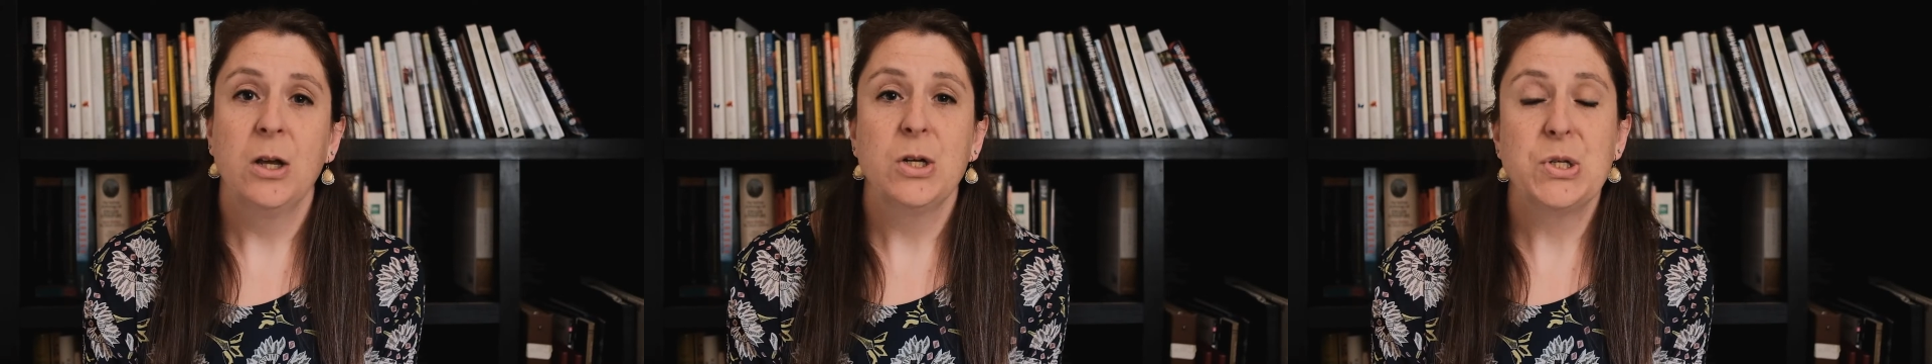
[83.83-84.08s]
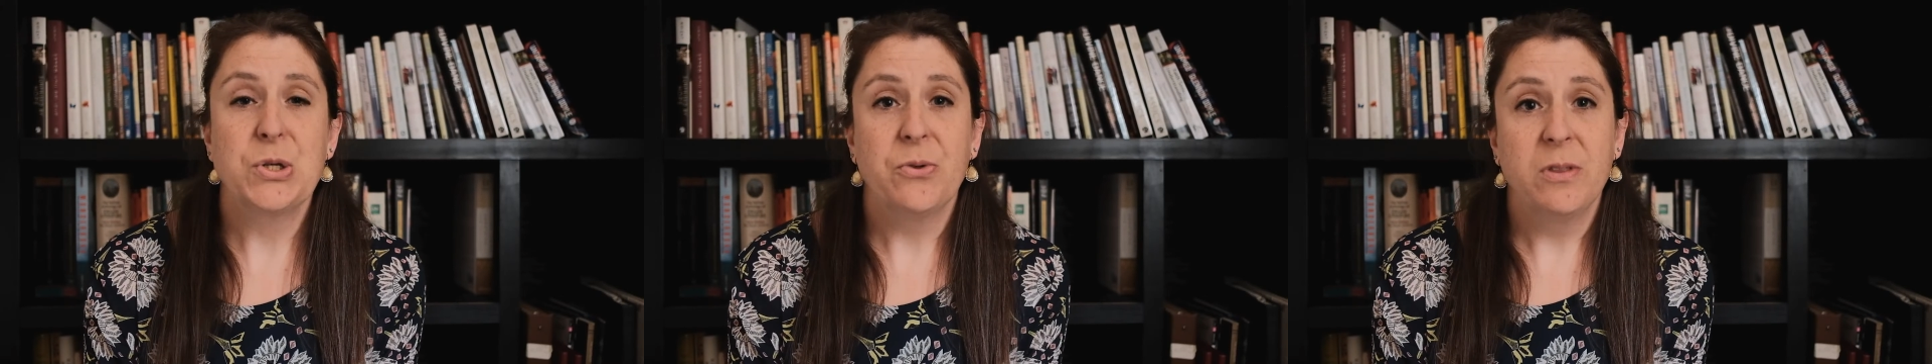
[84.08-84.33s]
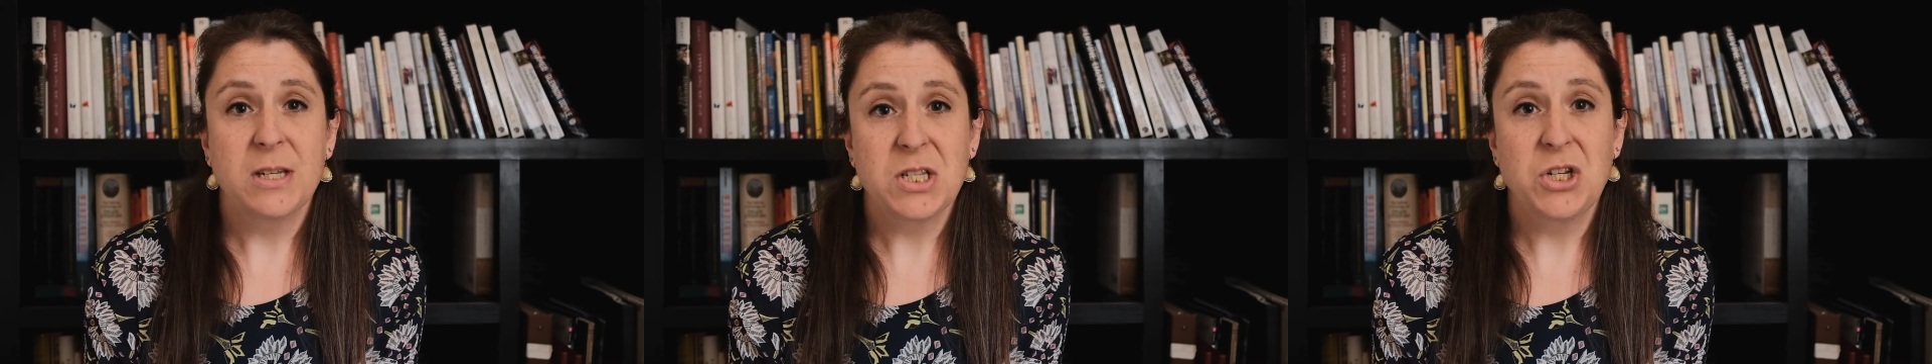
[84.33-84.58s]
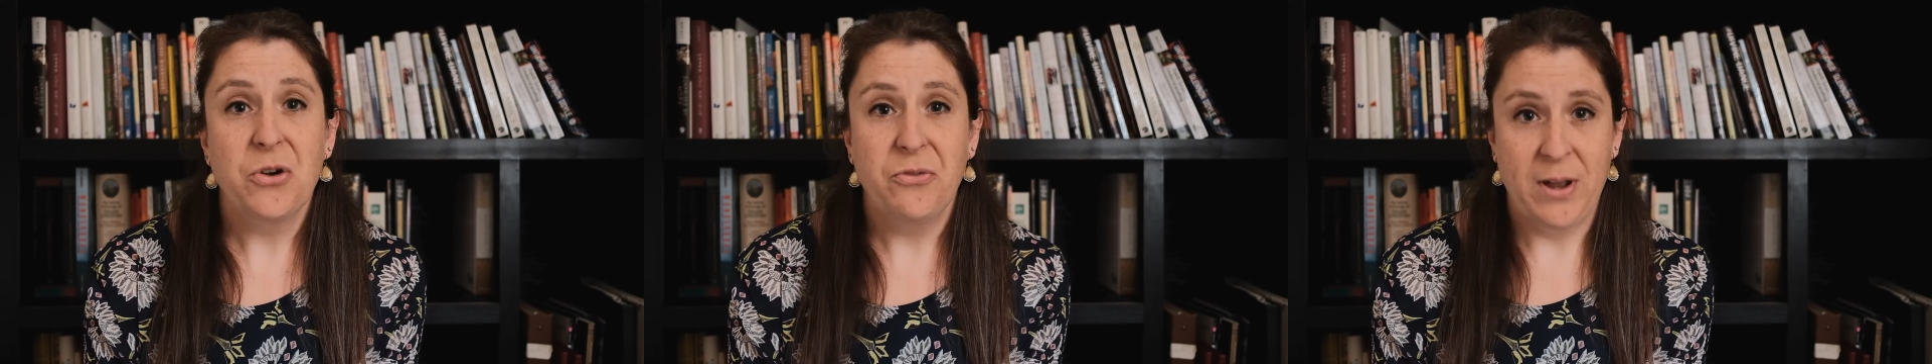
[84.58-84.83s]
So this
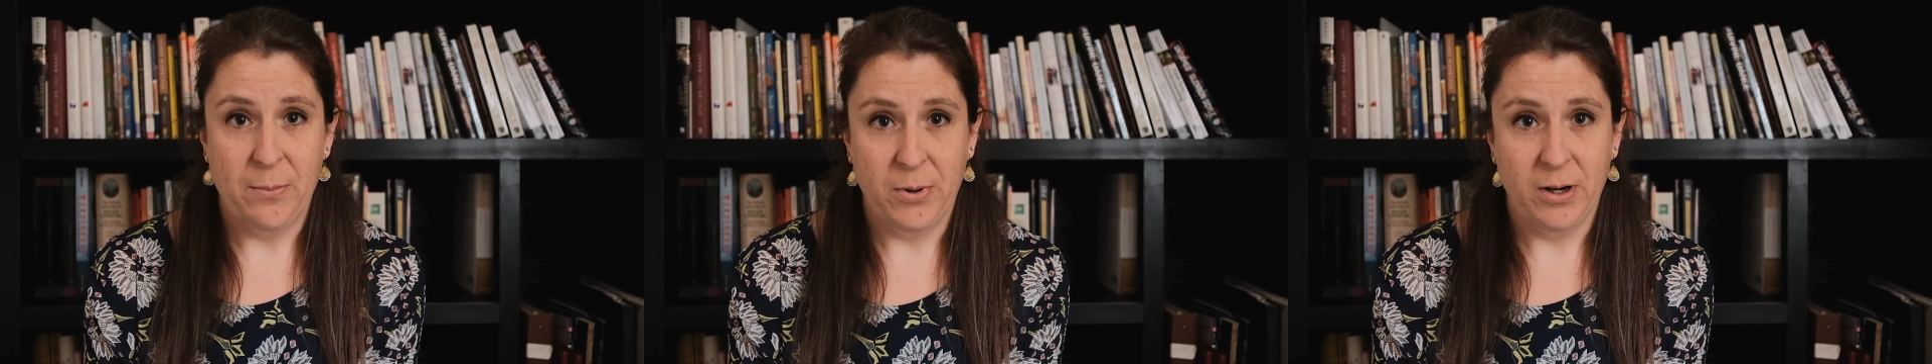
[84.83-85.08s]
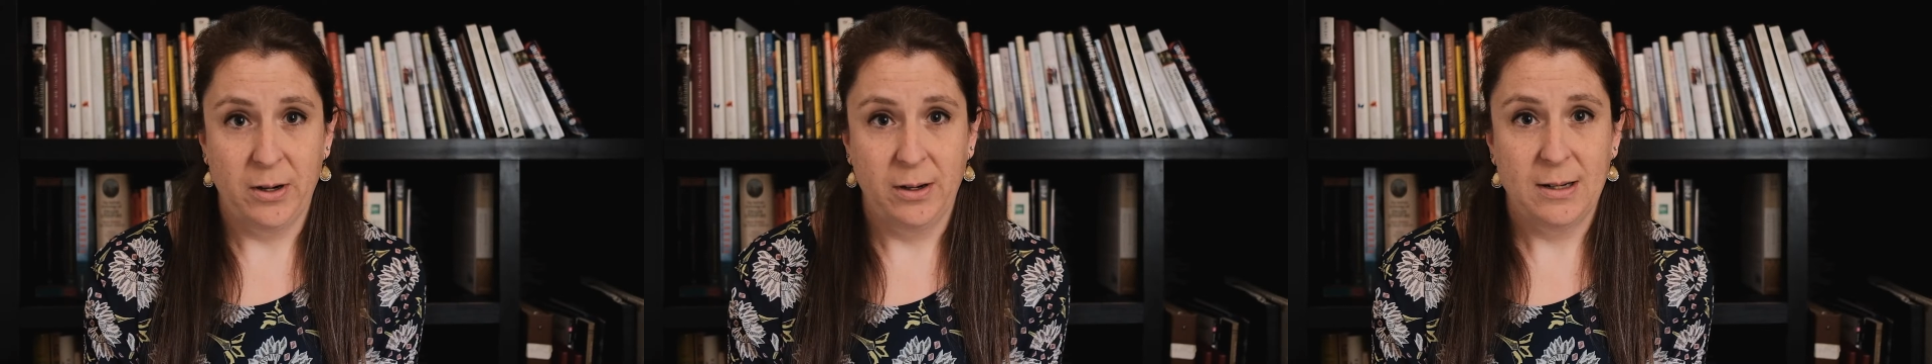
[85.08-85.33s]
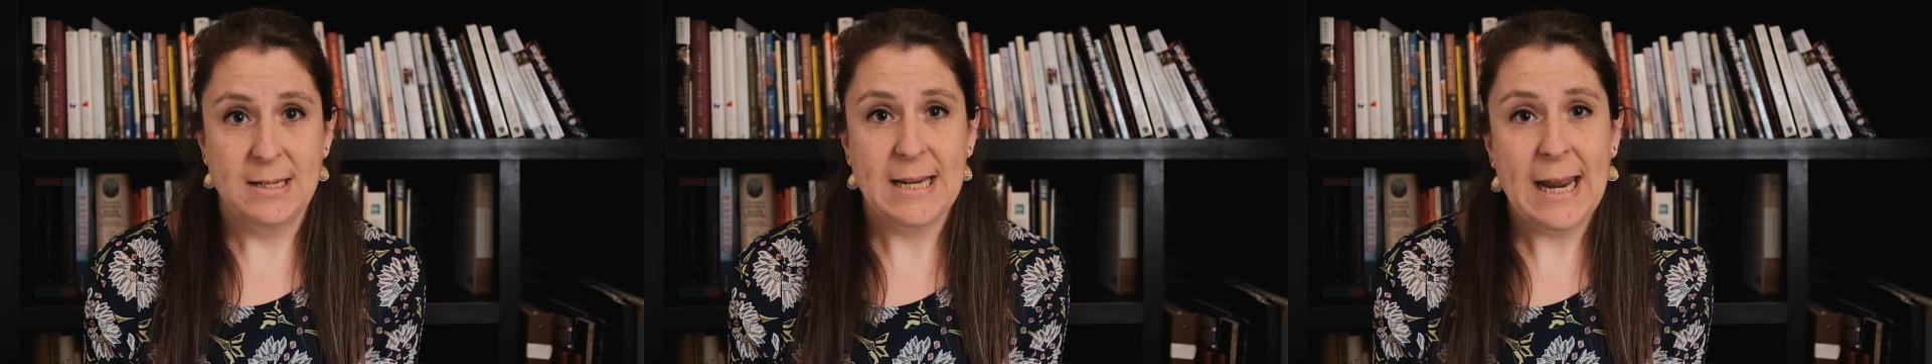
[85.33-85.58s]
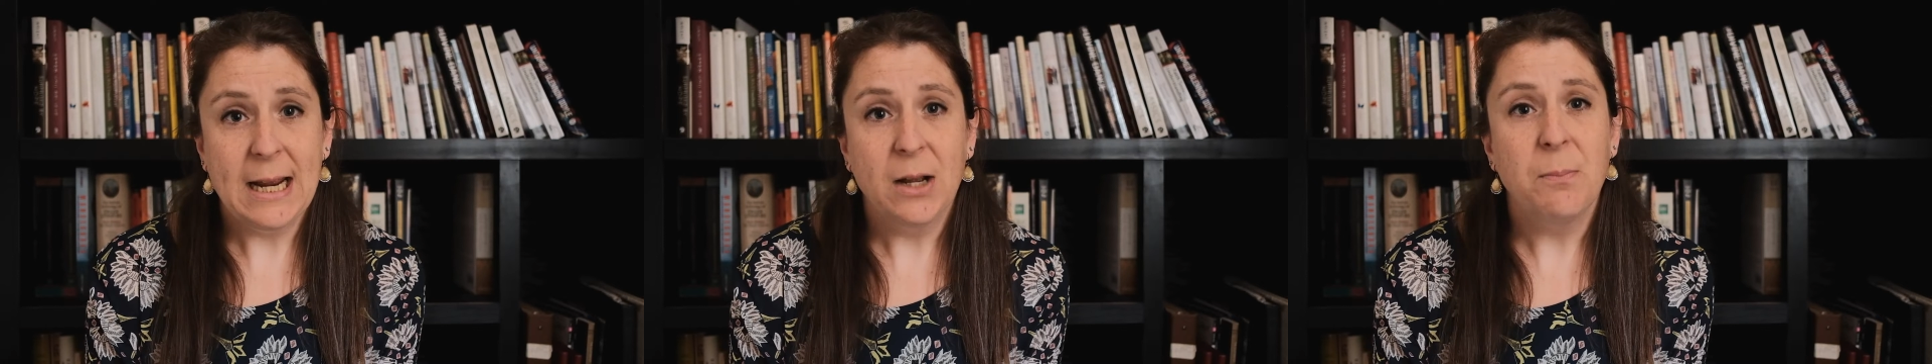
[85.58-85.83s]
November, take a